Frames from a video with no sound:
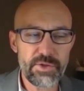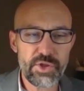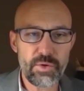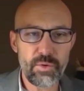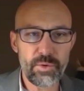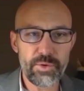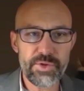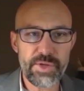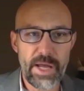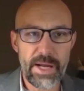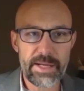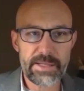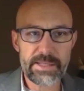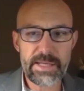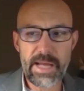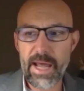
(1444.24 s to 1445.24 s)
school
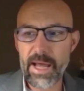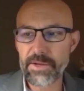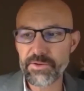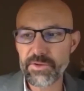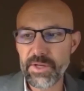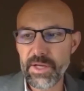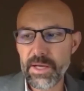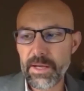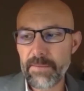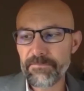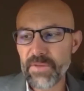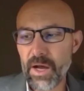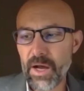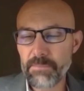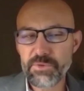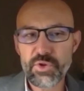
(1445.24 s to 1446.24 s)
settings as
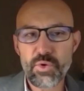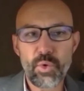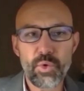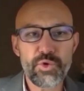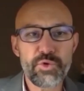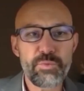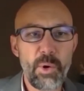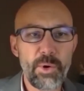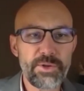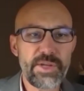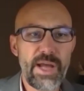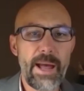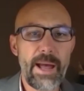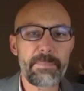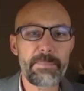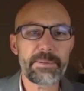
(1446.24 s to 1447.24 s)
school sports
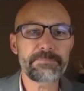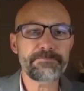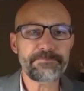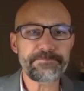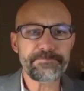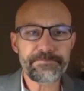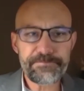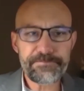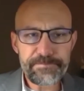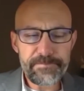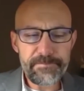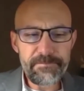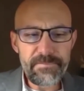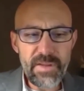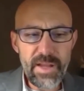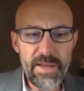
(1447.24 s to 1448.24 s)
happen.
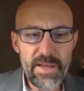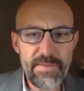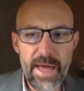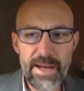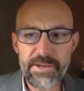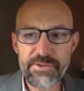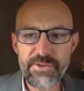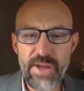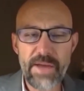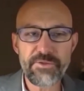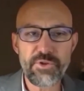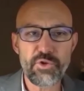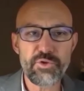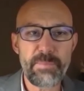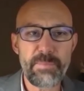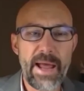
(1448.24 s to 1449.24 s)
And that is, as
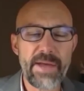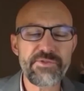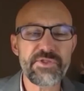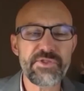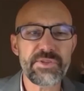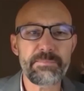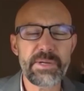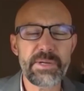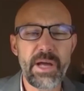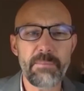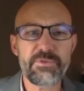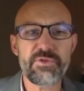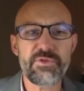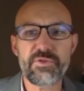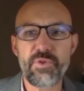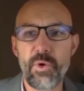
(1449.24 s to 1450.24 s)
those masks become
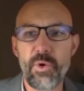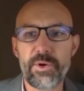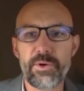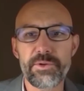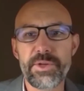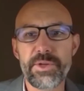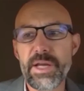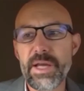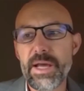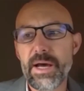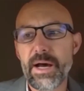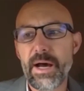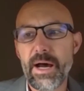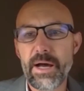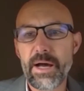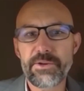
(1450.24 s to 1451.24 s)
soiled
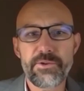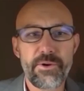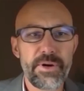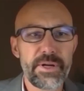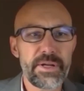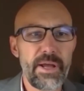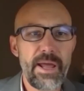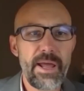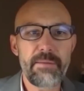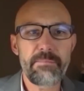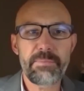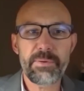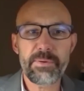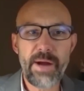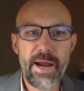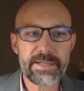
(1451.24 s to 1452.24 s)
during a
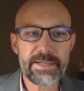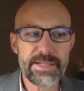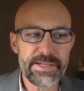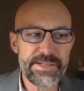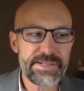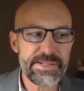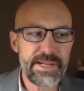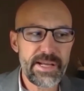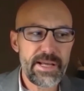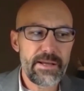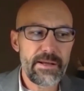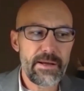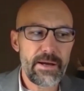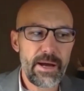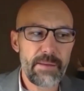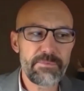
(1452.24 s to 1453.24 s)
practice,
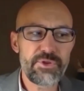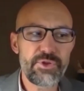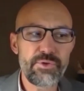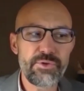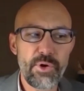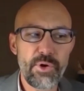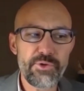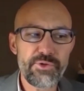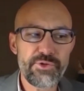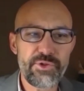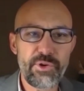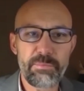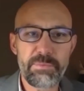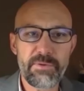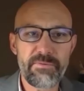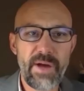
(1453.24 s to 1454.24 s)
do those
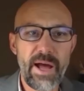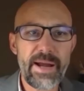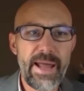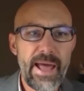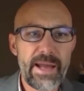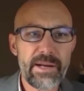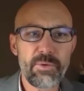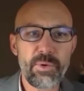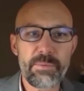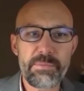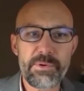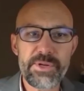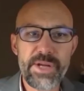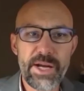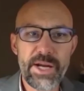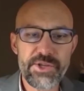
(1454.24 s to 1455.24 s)
still provide adequate
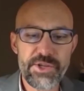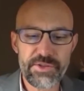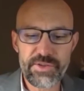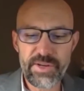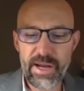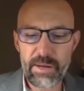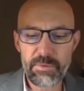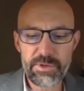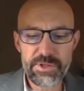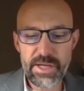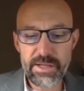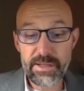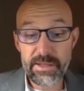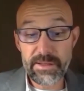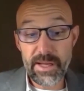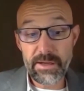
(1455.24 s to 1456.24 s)
protections? And I would
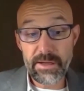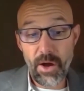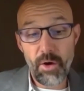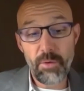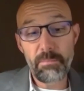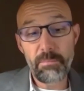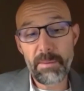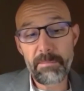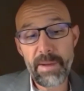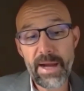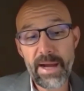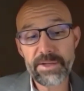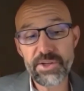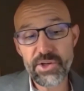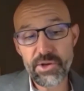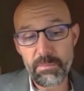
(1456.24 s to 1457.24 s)
say that they don't. But
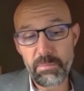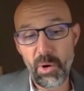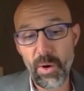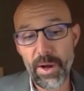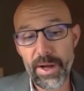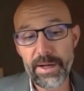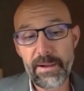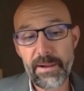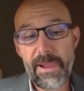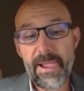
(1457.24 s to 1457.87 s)
back to your point,